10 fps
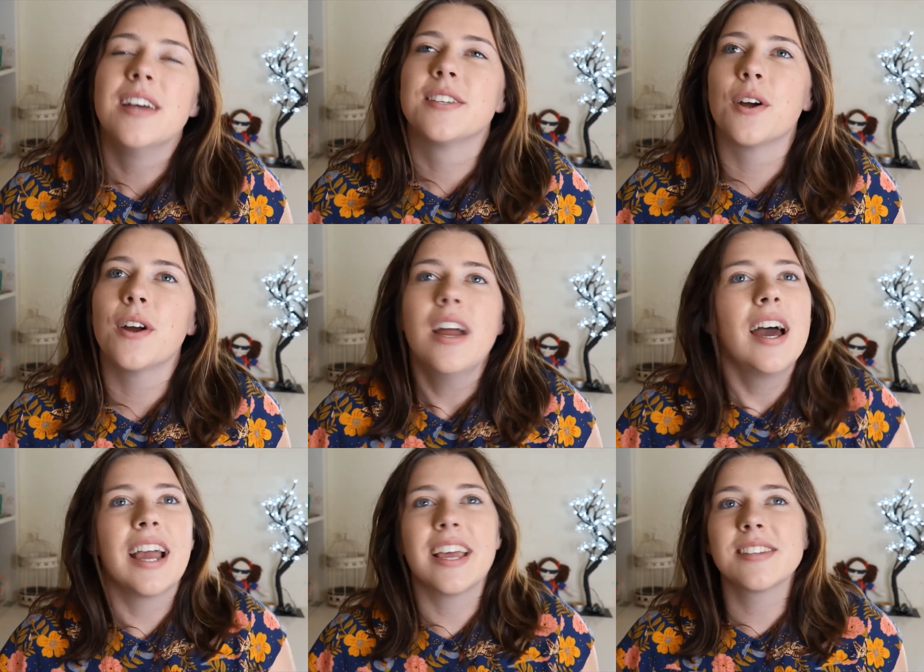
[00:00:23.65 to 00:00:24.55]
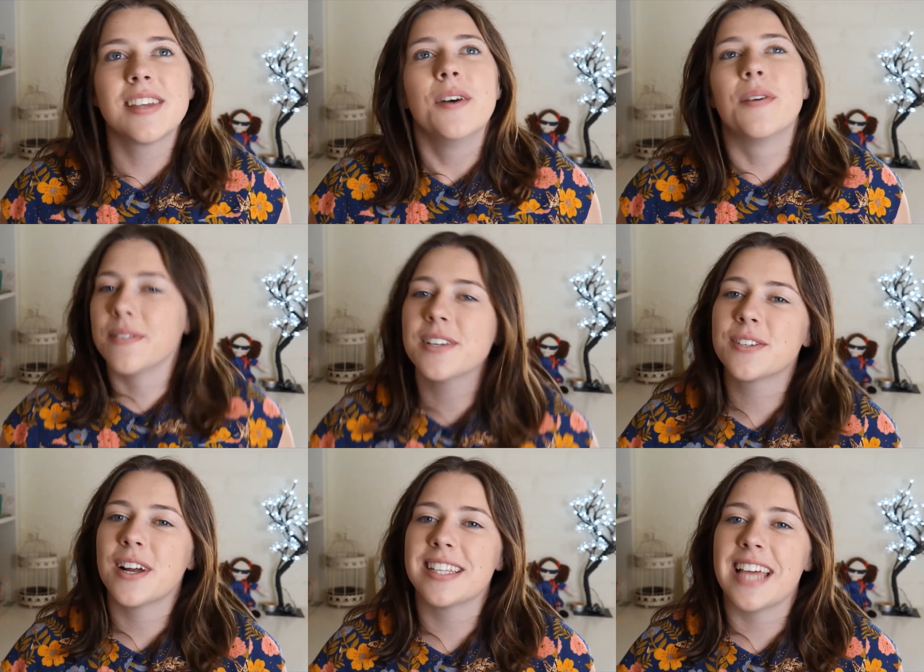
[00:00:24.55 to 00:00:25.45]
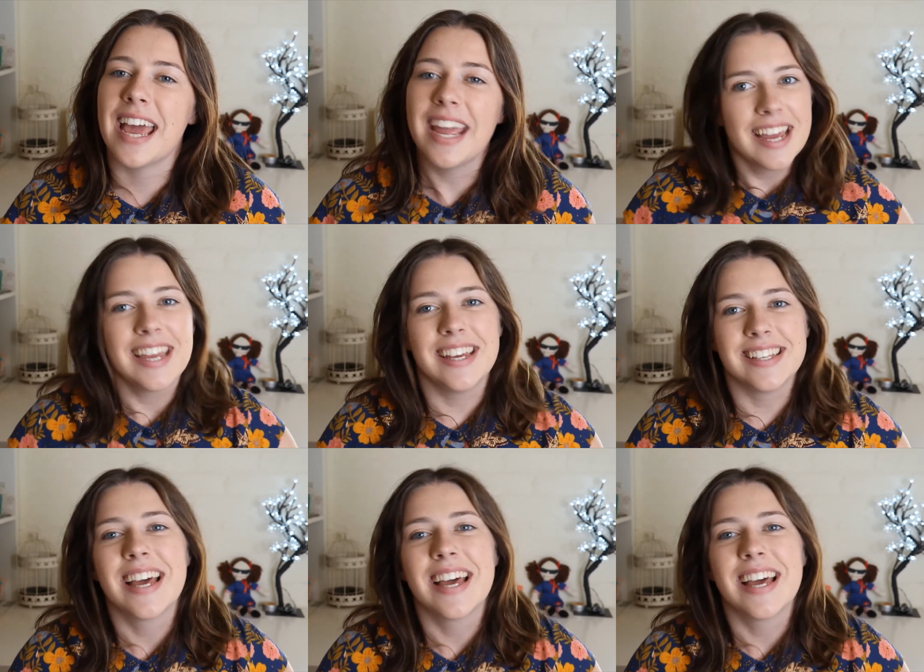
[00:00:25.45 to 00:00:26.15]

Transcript: So I guess what I'm just trying to say is,